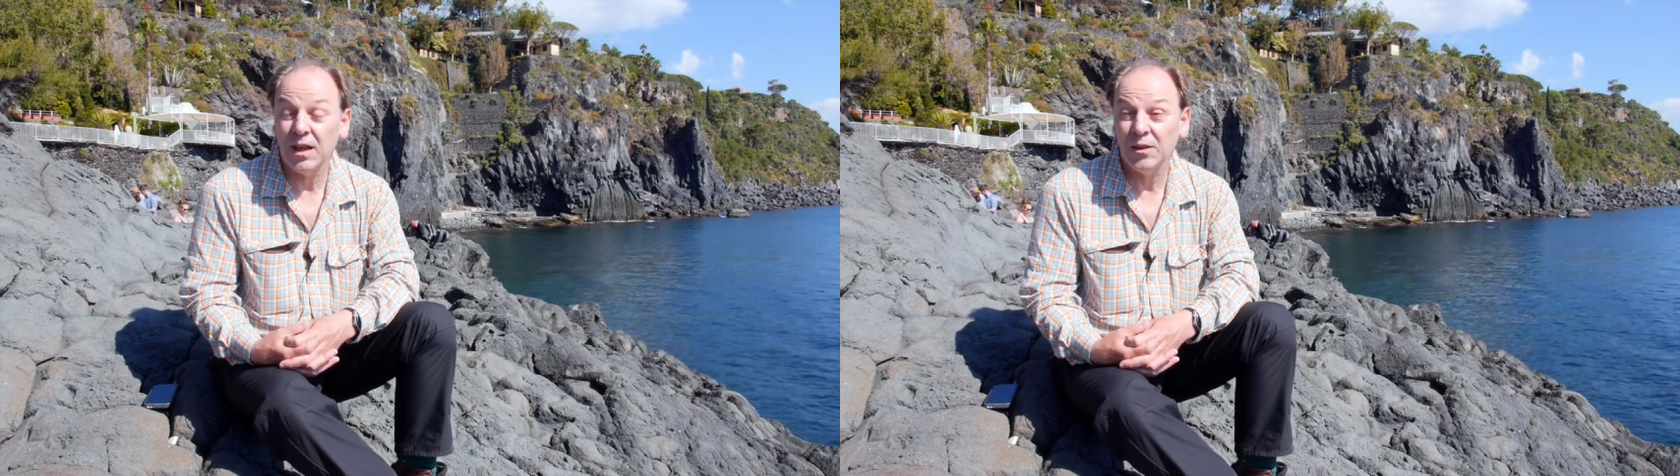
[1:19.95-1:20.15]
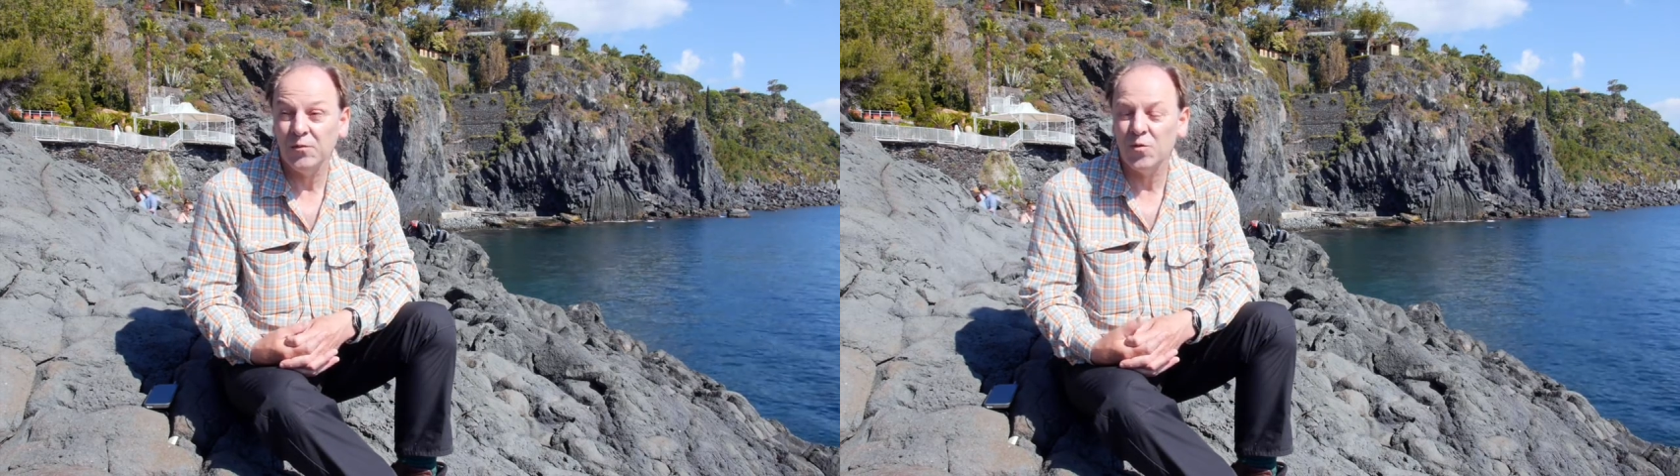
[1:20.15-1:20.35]

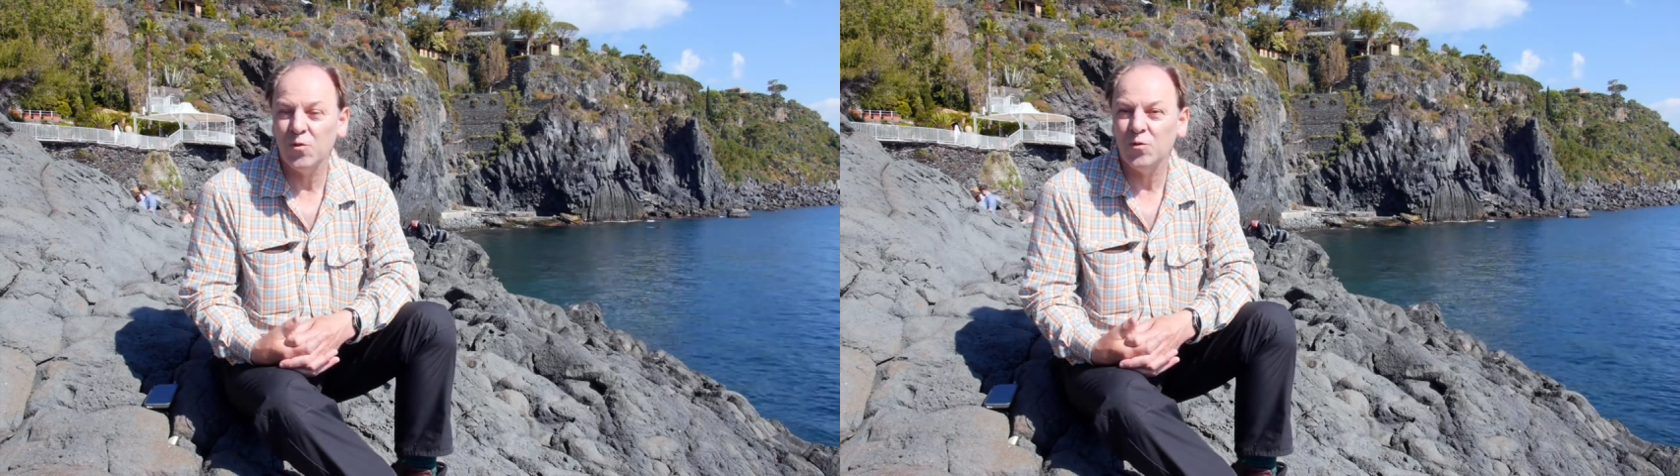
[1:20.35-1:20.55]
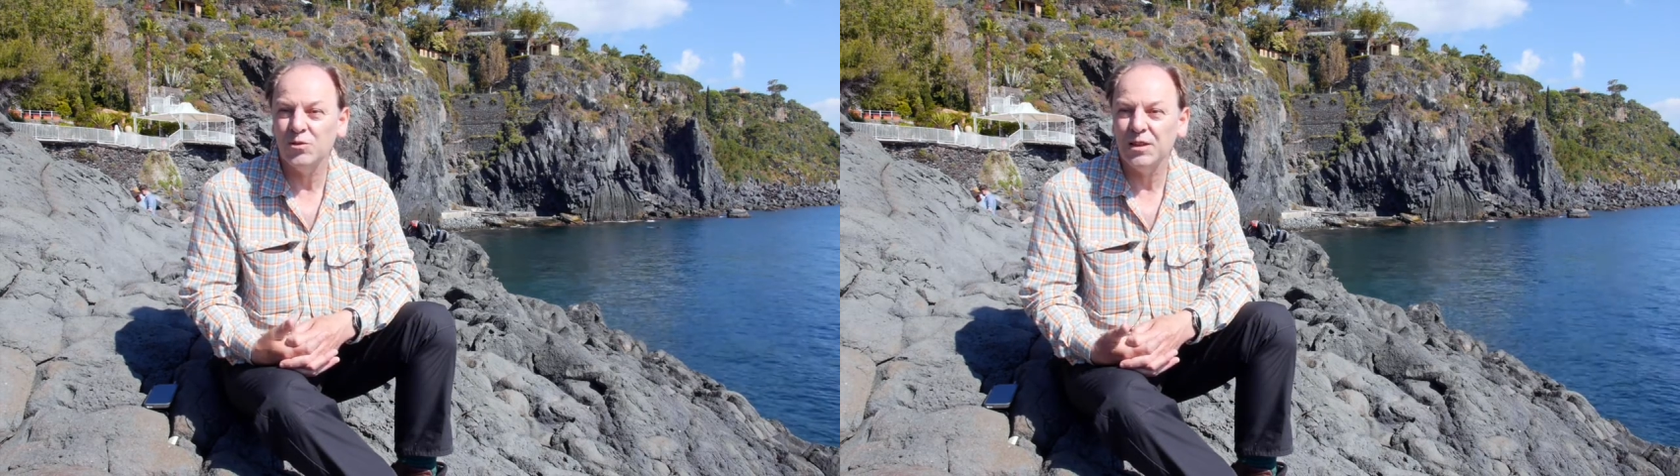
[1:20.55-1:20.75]
and of
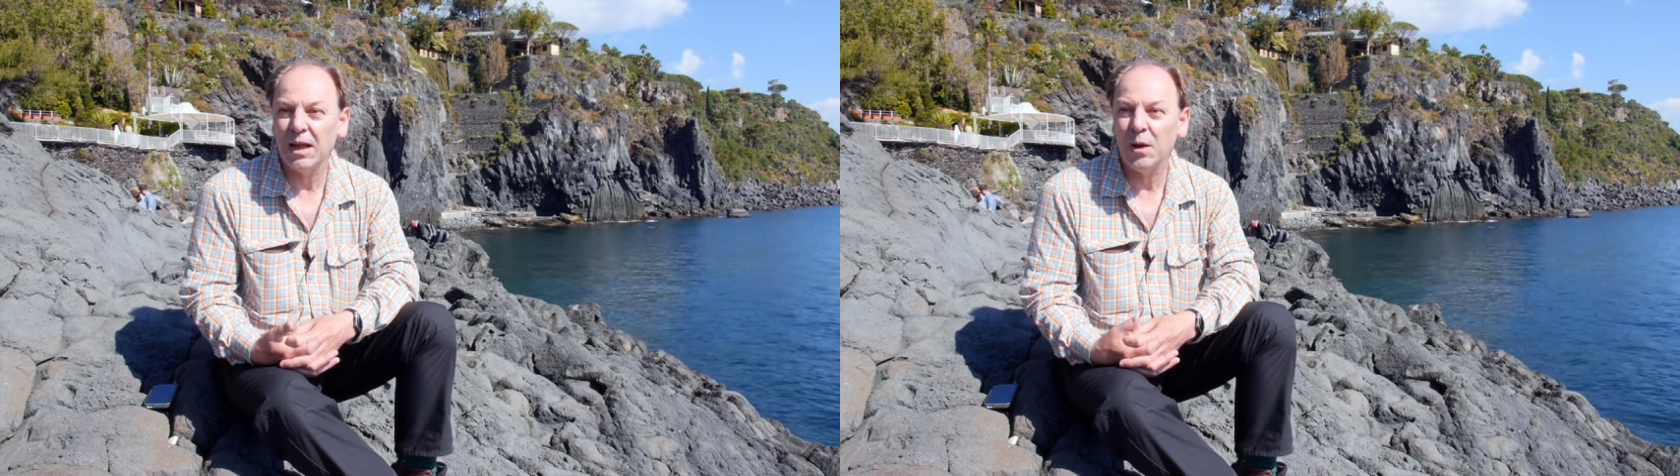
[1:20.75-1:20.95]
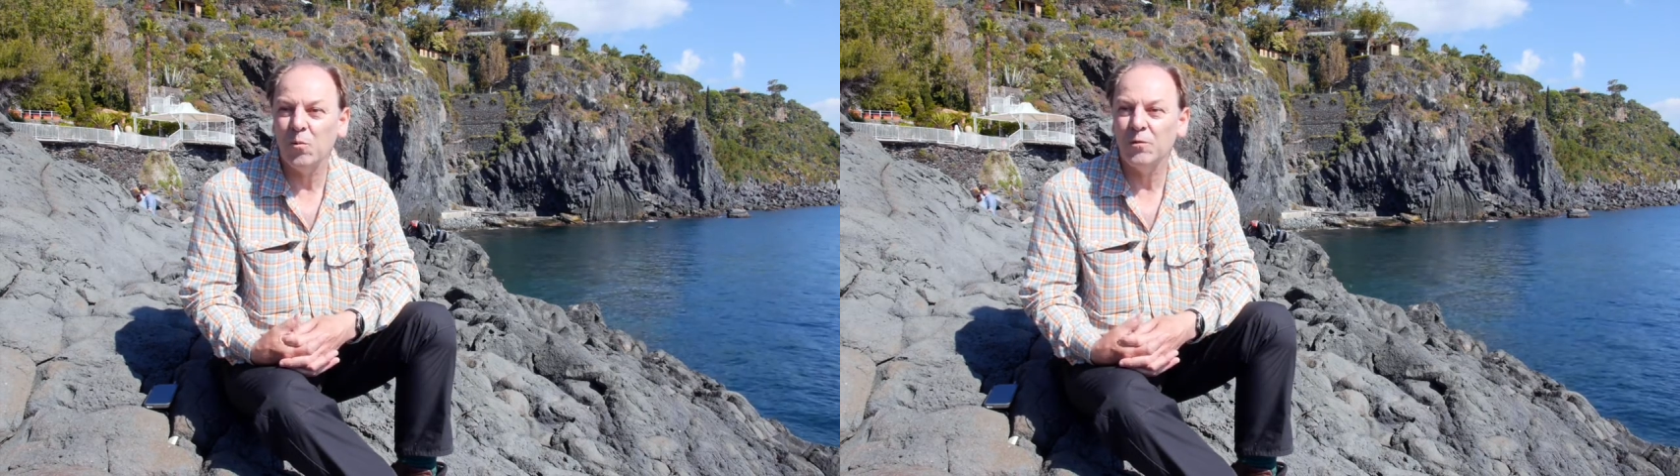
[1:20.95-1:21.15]
course
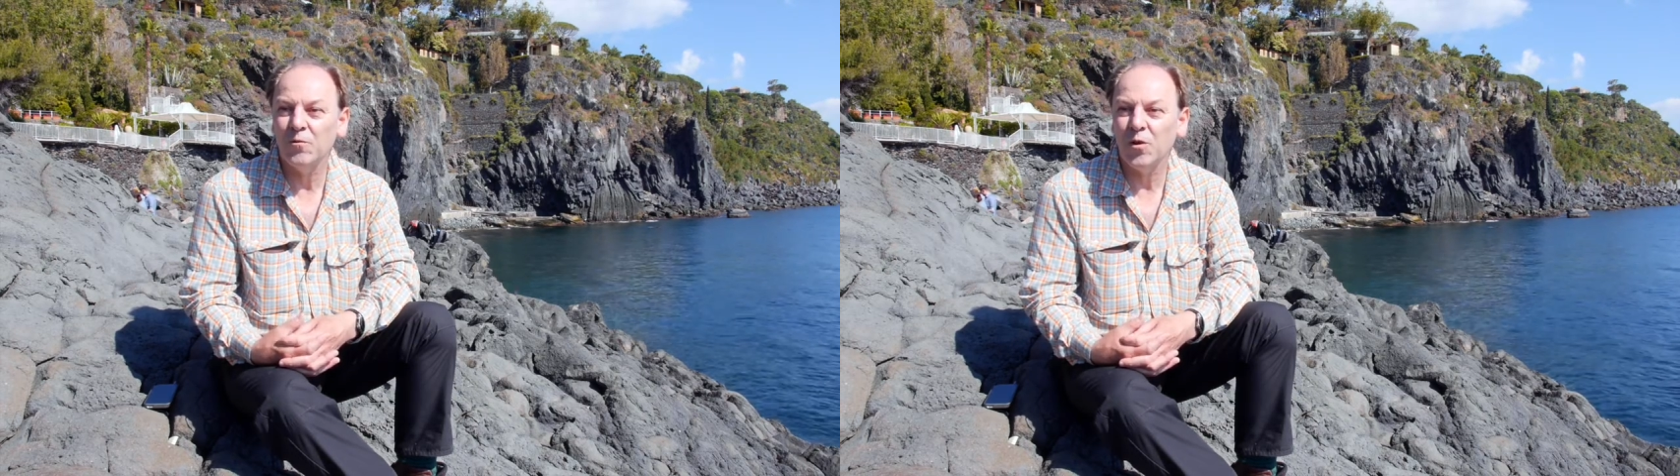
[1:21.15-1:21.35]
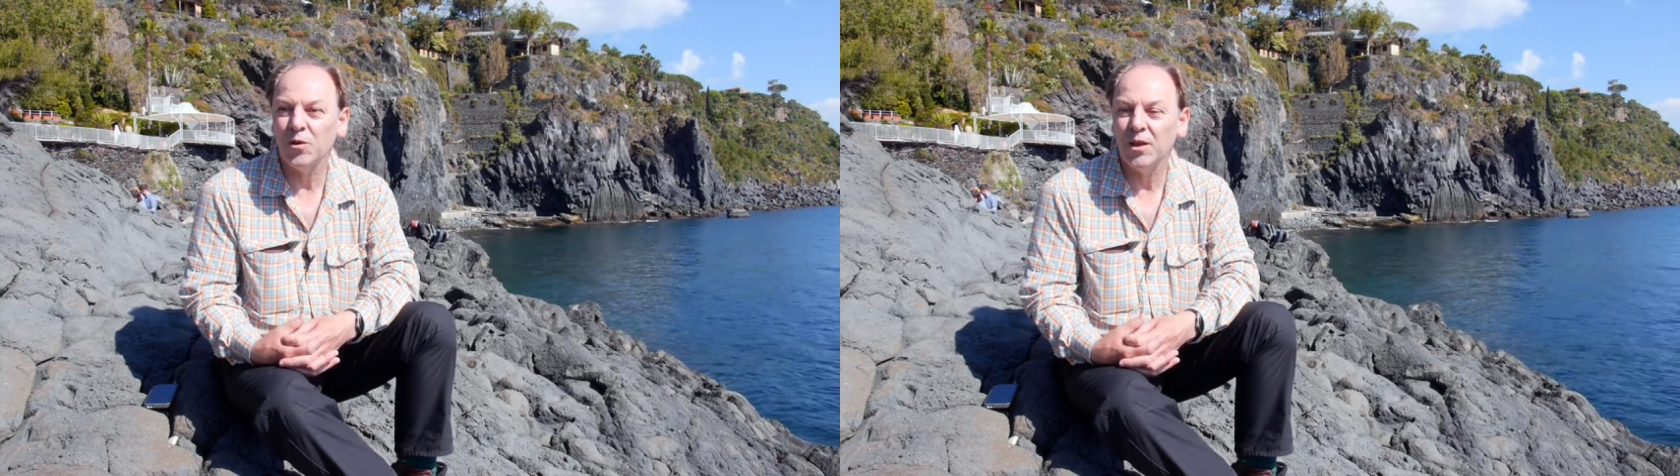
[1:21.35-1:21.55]
now we've
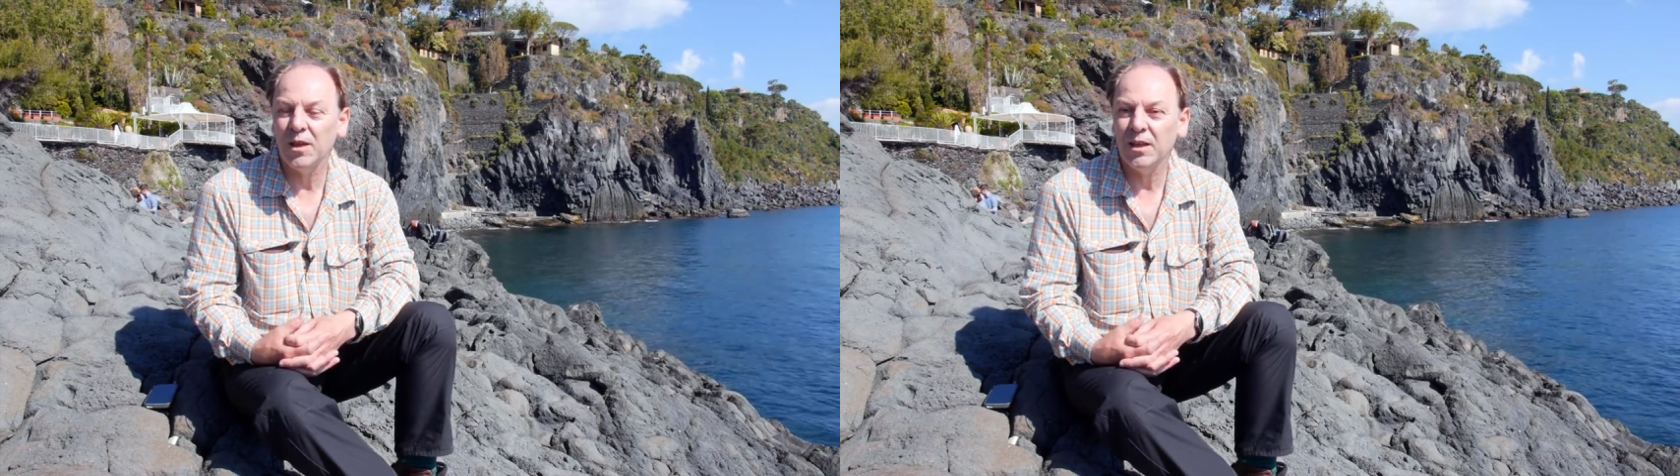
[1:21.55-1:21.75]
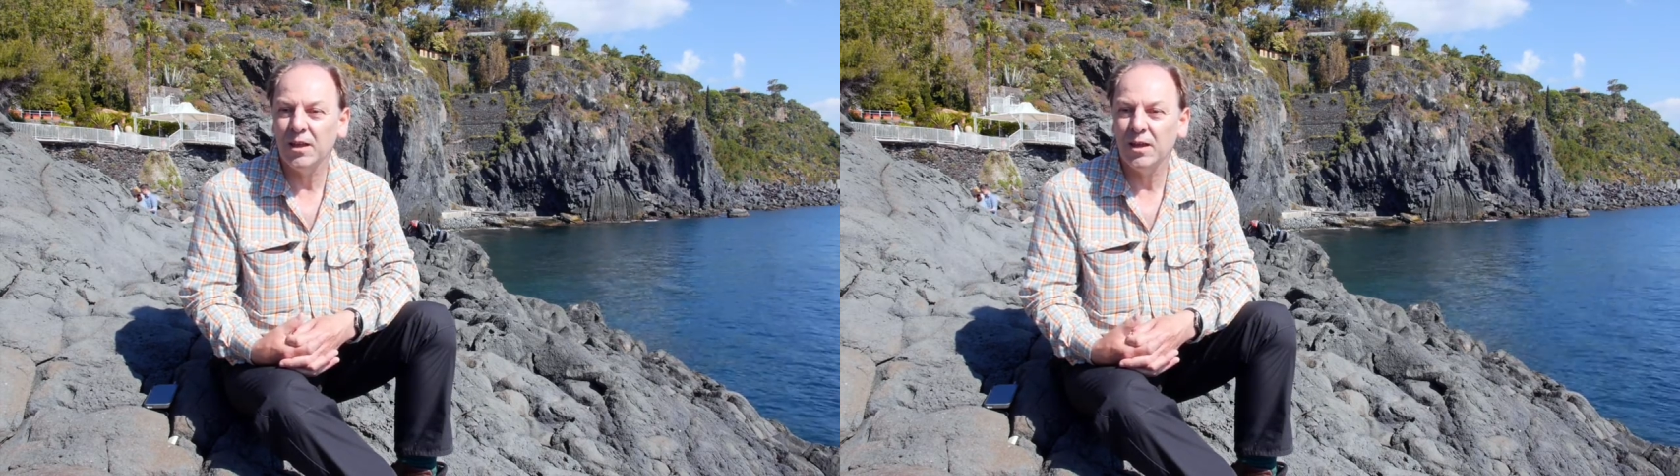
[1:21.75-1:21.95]
got
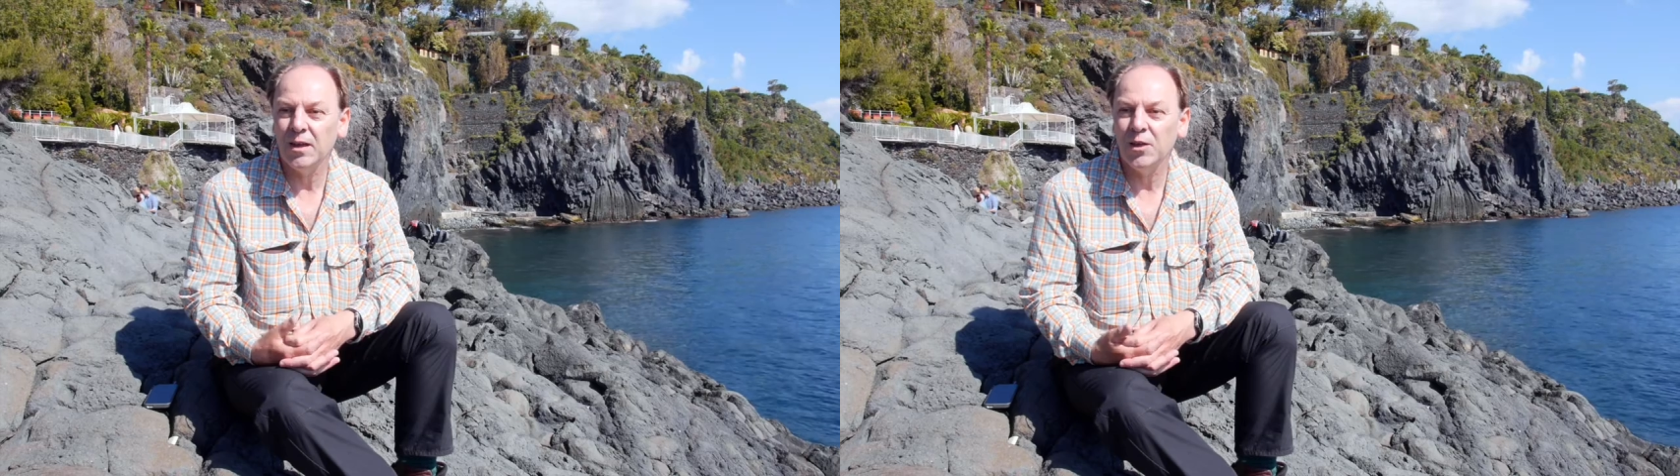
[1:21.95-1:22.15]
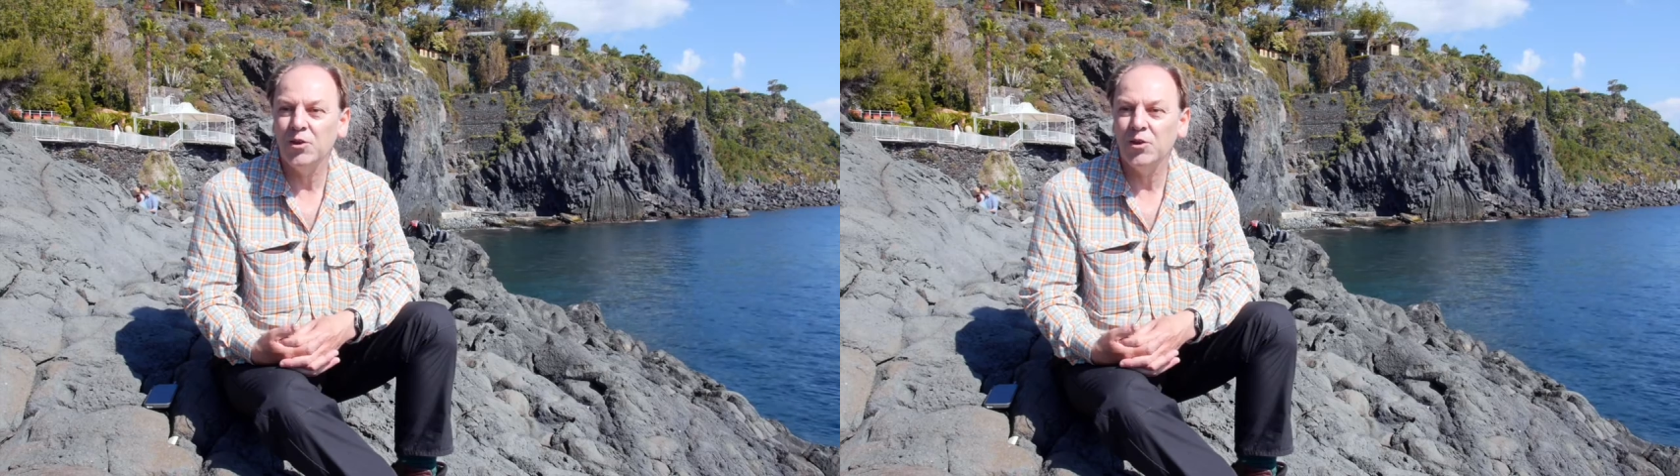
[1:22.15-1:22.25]
a